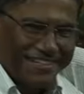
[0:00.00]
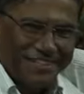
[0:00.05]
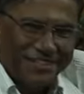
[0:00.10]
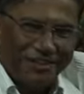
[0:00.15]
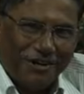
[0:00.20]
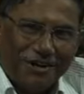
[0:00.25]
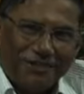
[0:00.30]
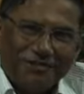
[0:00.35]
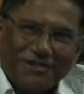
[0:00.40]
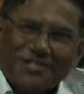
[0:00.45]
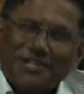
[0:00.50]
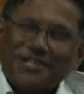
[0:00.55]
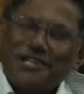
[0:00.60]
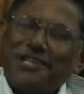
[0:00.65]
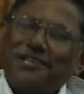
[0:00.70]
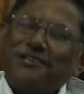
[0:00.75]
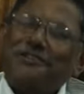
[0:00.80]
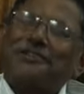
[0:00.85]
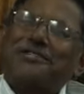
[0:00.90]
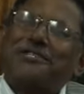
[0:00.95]
John
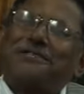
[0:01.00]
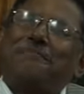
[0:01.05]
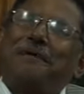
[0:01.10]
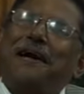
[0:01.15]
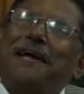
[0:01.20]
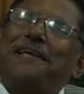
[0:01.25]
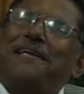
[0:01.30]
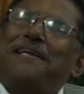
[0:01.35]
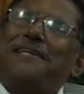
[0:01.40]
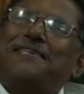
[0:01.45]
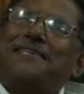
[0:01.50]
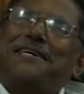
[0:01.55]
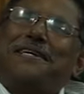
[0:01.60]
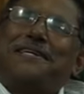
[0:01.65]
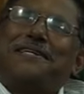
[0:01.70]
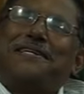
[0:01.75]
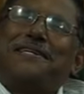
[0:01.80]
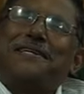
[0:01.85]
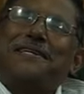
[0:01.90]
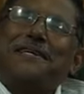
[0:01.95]
Wesley looked, smiled and
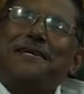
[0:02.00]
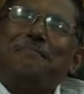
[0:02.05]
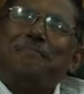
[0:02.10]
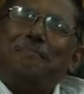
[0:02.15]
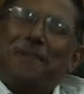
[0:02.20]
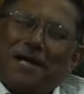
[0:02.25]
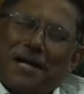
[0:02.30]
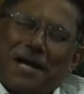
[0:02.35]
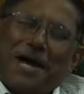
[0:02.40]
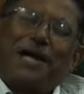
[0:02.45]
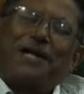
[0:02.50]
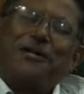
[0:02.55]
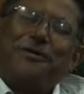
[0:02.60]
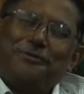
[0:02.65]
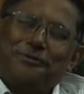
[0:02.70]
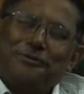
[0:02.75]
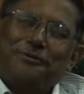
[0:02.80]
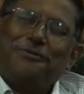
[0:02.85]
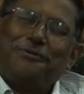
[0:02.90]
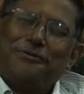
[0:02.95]
said, but I
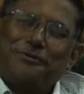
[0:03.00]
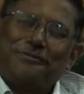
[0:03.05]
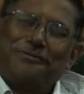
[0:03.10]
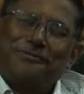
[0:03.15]
do.